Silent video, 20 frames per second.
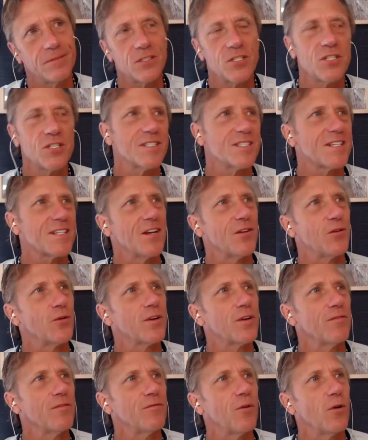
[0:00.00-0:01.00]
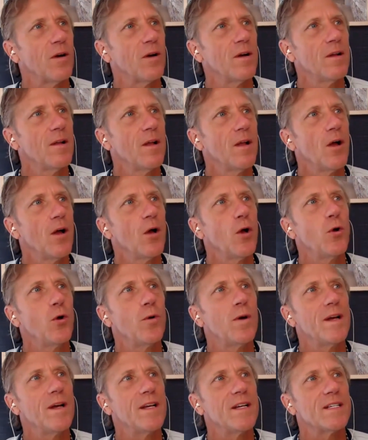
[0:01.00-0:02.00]
shouldn't say looking for who
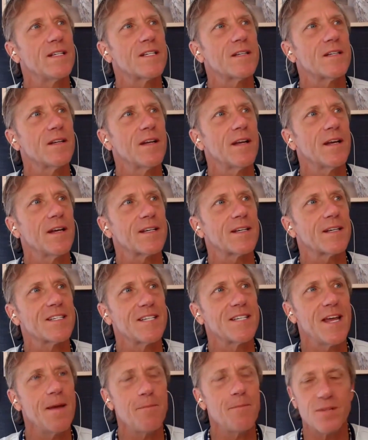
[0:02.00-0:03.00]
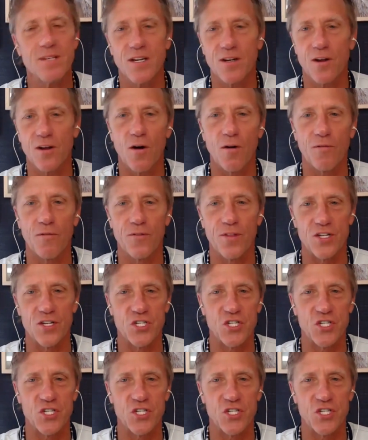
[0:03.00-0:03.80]
is accepting of the